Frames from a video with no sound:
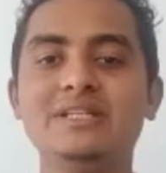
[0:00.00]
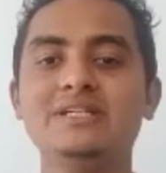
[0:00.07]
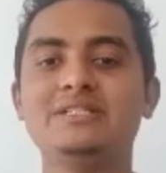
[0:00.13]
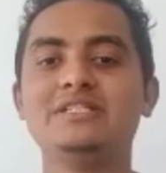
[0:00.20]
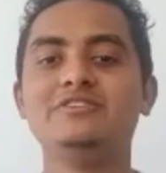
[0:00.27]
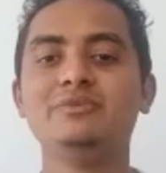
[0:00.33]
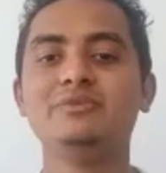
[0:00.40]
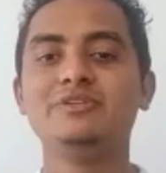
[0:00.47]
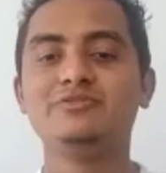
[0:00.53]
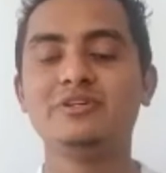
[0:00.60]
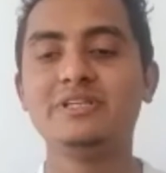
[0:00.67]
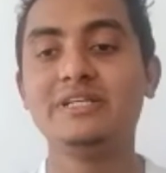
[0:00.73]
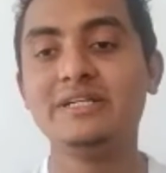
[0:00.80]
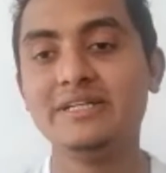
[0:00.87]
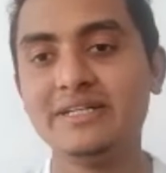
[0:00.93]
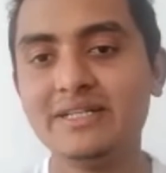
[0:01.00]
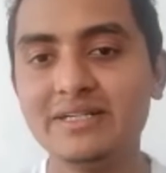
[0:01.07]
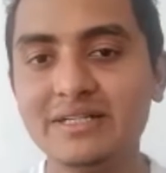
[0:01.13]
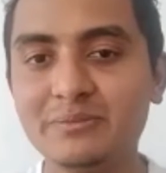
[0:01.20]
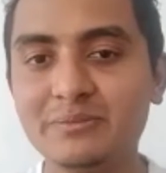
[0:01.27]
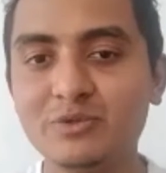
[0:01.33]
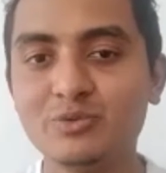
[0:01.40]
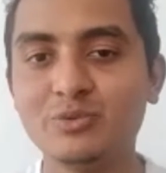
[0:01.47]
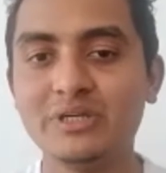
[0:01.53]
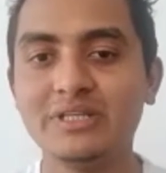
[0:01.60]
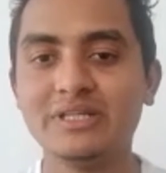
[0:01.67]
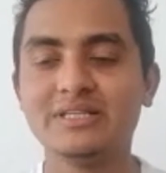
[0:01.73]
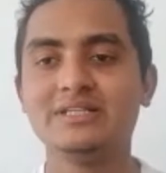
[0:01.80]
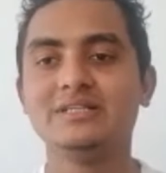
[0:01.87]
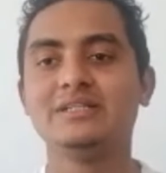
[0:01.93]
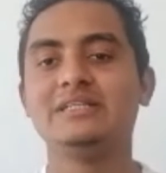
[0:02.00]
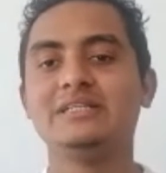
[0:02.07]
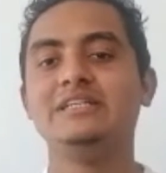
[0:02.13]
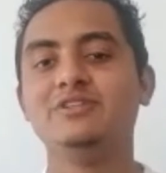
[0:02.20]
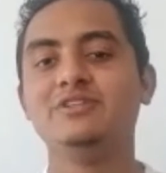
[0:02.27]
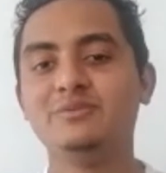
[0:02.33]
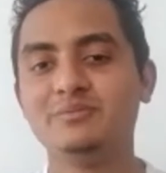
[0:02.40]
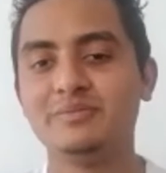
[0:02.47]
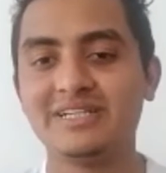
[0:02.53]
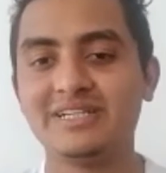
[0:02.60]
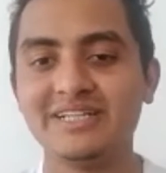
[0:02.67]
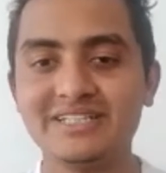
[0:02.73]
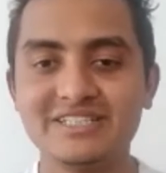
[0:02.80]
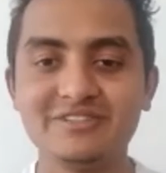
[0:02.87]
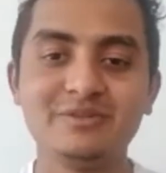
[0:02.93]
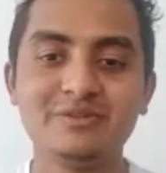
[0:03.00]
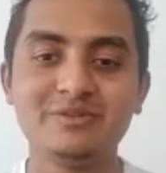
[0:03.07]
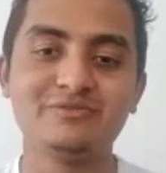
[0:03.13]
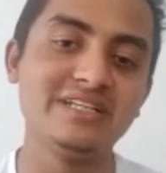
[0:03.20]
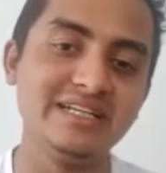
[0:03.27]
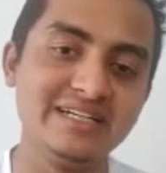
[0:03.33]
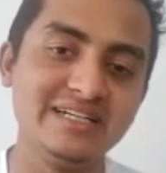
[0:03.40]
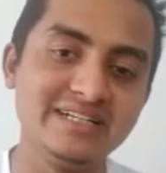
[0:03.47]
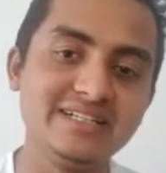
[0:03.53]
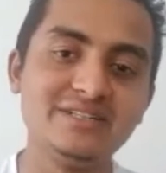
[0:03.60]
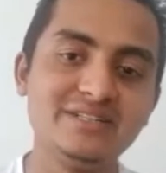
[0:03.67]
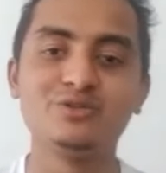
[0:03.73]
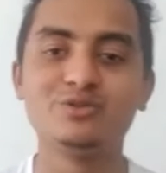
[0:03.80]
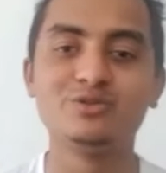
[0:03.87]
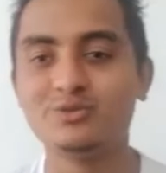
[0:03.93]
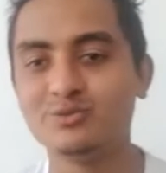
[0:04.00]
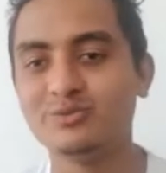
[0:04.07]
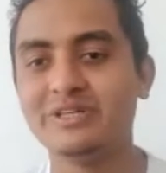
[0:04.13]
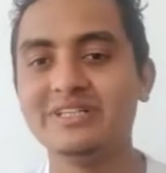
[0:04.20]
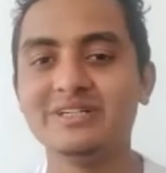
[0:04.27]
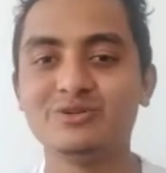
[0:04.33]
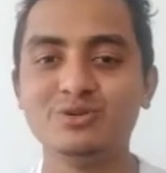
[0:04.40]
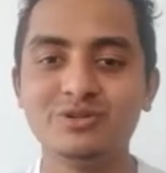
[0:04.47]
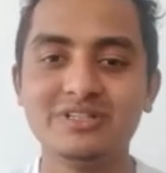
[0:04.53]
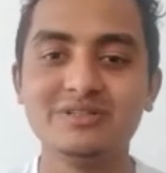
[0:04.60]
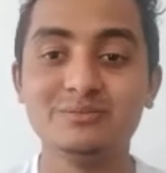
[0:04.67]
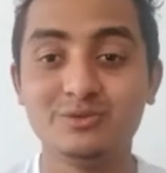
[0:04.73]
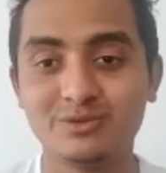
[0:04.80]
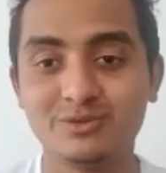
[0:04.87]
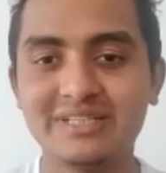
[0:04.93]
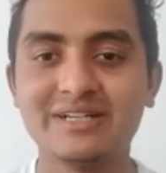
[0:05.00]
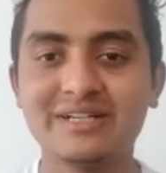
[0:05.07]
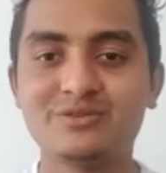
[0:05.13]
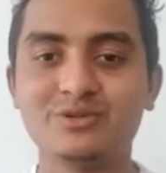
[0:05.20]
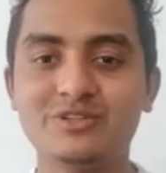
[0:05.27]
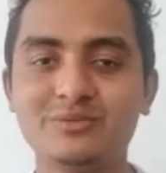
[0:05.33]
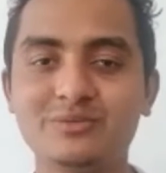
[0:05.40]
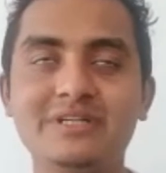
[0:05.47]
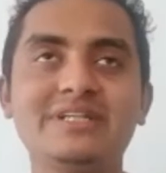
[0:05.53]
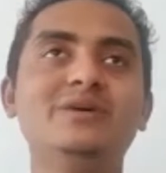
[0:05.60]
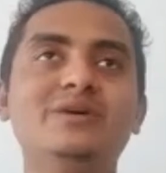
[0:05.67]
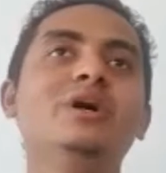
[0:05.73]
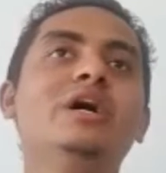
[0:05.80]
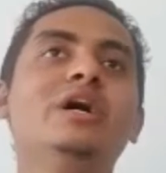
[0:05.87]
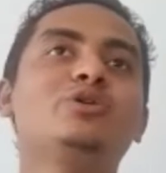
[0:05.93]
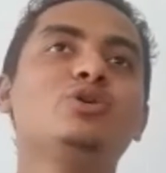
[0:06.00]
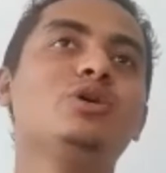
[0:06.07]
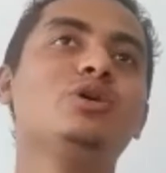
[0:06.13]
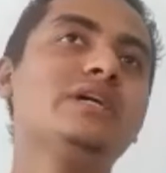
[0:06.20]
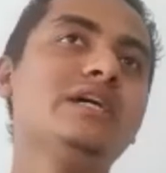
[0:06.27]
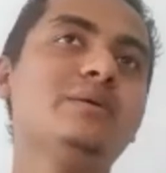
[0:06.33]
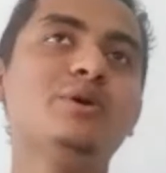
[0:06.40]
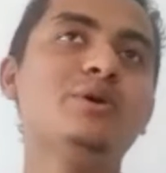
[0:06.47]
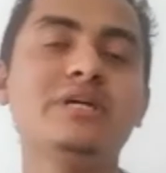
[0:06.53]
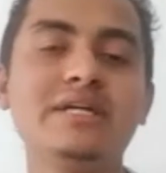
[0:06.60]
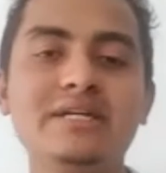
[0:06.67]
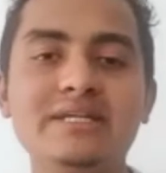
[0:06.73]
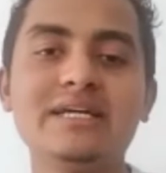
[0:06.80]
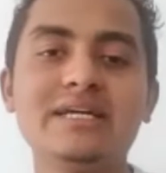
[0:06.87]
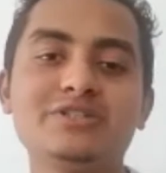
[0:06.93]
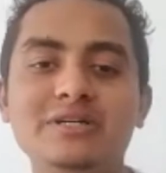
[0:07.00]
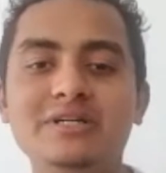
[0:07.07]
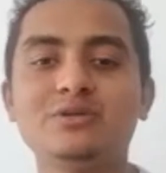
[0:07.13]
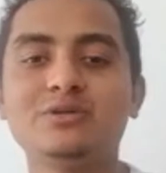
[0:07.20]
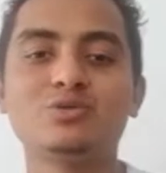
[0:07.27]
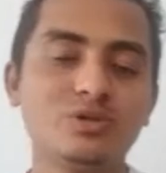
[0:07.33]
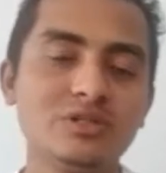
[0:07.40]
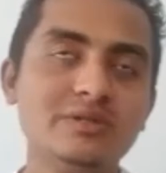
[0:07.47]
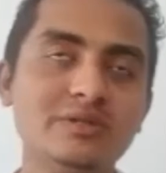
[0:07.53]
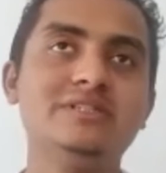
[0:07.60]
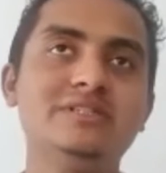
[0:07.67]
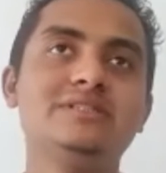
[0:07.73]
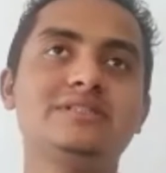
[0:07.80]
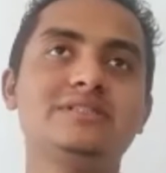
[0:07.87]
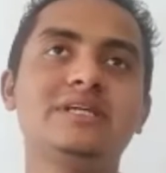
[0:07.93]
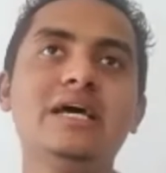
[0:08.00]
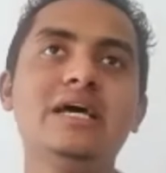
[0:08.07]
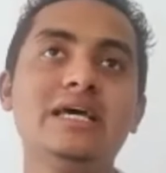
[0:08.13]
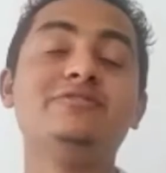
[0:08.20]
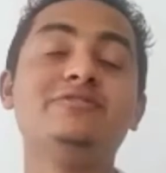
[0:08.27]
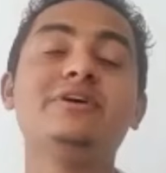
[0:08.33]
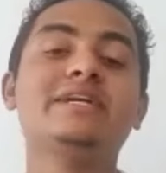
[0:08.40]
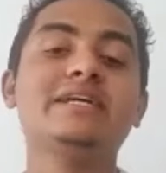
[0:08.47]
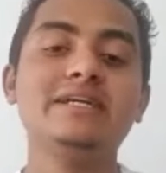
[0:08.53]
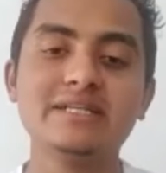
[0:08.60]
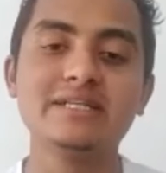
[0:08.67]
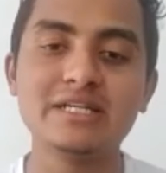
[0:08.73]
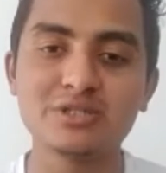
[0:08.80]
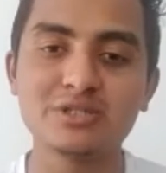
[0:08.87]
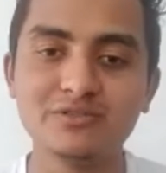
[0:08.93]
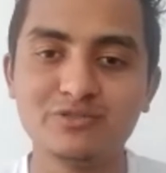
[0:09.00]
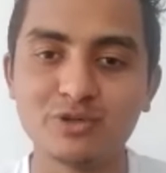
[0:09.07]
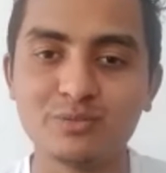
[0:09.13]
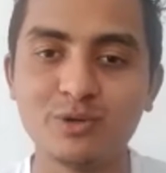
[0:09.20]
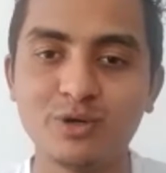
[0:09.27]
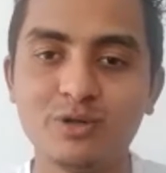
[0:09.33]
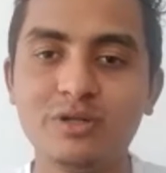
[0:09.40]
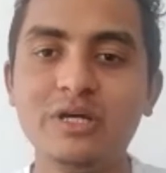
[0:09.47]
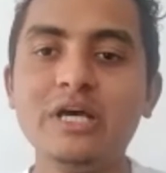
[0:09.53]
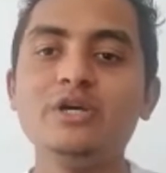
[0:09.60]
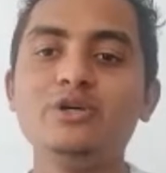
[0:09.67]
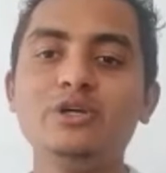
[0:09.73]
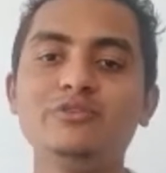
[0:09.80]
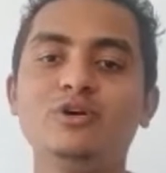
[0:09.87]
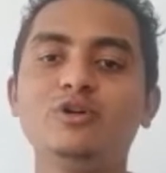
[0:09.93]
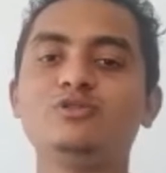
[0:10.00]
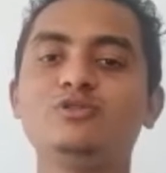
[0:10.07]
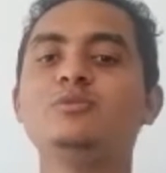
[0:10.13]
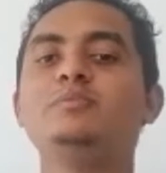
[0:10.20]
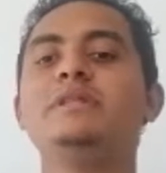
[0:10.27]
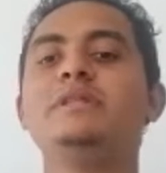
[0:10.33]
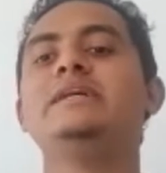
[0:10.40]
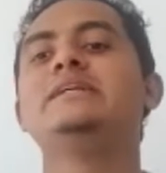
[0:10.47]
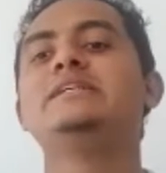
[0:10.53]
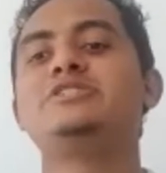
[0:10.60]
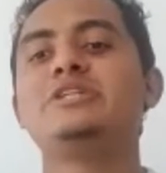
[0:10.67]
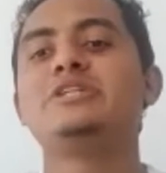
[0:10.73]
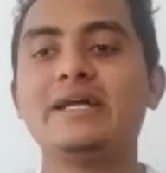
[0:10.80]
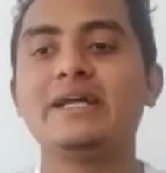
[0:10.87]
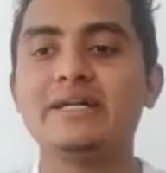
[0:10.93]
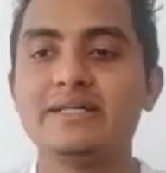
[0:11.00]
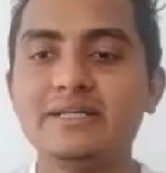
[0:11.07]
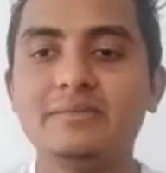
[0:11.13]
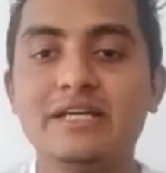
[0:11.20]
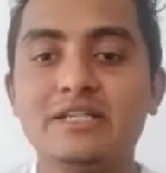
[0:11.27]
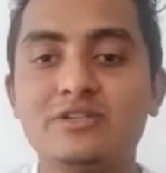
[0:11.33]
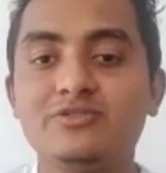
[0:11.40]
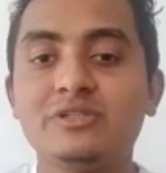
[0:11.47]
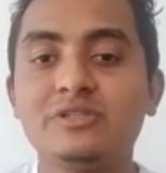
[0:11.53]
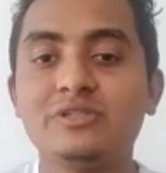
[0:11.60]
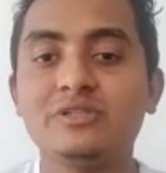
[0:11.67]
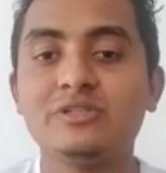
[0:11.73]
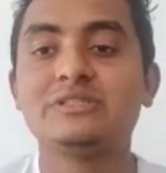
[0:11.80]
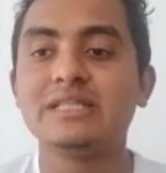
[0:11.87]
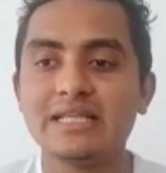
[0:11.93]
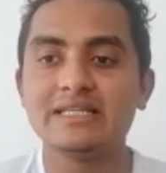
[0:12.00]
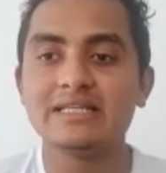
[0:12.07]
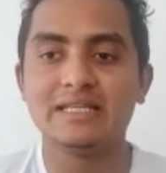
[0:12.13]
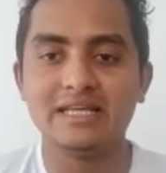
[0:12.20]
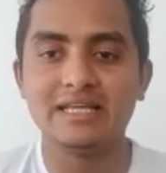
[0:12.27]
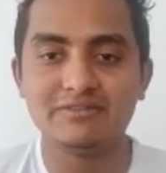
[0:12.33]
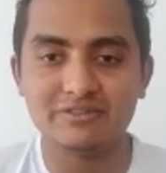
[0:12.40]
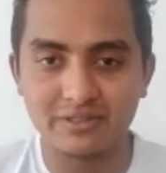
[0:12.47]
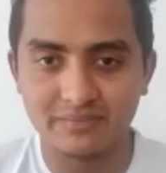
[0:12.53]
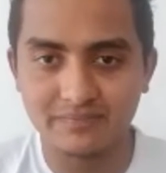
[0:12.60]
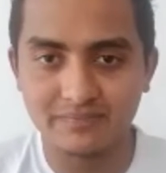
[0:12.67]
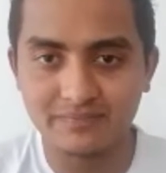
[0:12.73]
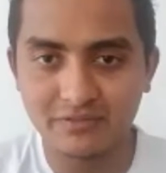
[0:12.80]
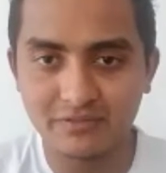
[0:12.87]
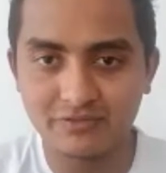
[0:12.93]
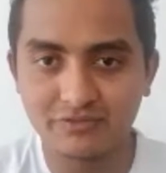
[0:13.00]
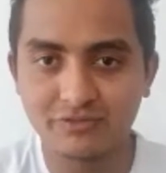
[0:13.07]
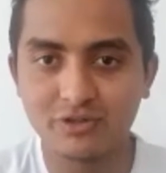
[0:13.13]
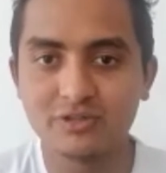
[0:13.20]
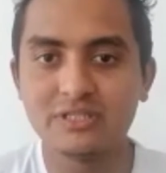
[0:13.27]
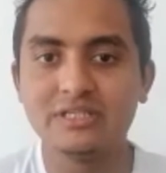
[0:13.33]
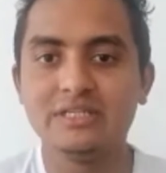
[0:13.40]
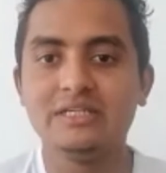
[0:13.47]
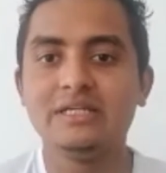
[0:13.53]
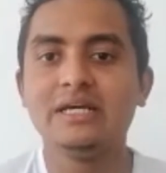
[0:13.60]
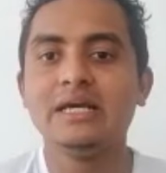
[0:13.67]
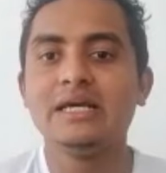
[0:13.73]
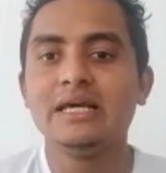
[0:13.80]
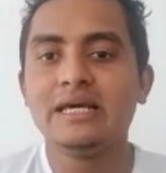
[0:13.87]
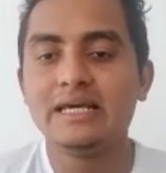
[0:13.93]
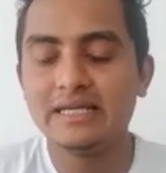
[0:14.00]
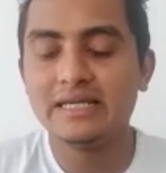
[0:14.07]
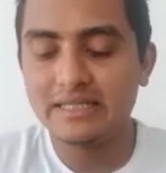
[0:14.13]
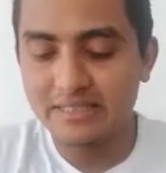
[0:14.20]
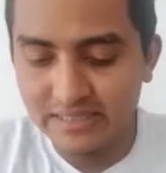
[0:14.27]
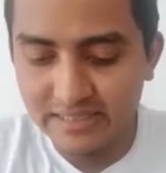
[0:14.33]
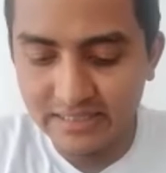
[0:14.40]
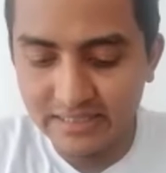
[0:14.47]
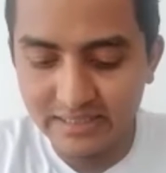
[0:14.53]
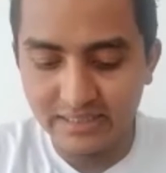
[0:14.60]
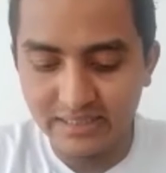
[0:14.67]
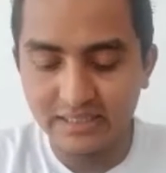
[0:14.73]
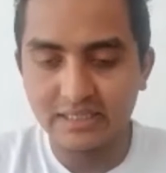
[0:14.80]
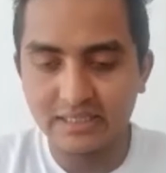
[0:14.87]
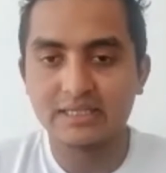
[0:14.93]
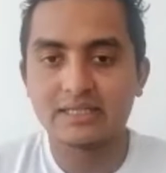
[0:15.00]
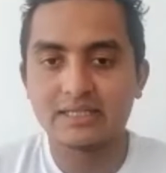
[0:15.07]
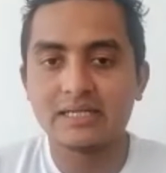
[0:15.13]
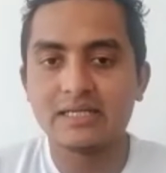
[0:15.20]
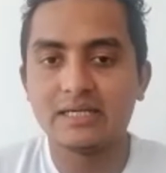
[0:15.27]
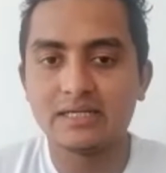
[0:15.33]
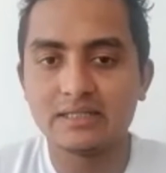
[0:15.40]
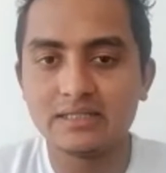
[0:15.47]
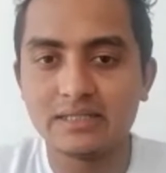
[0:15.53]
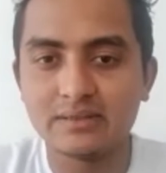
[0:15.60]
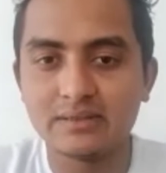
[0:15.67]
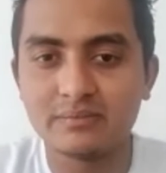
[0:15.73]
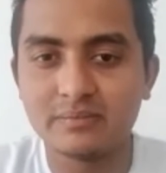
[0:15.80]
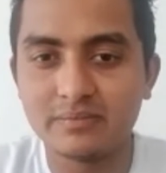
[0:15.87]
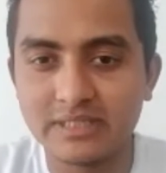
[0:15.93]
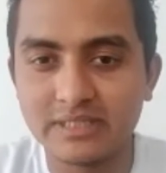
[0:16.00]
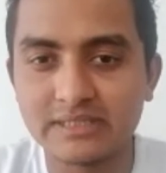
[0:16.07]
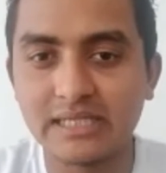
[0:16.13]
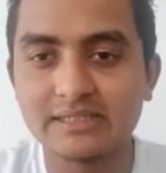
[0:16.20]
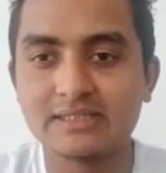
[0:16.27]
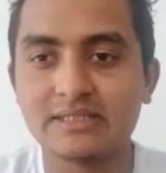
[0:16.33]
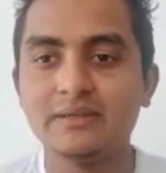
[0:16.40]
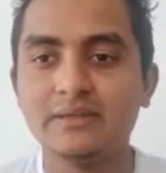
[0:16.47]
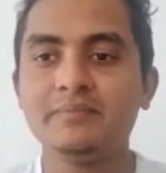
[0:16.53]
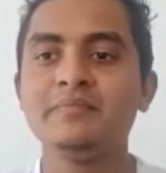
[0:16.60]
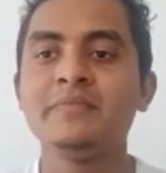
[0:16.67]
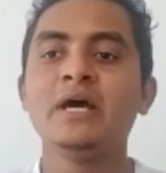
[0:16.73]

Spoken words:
one achievement for an Indian team to win, and an even bigger achievement for an Indian to win a Golden Boot in that tournament. Now, talking about international tournaments, in fact, international football, you have also played a charity match for Zidane 11 for the Haiti the disaster.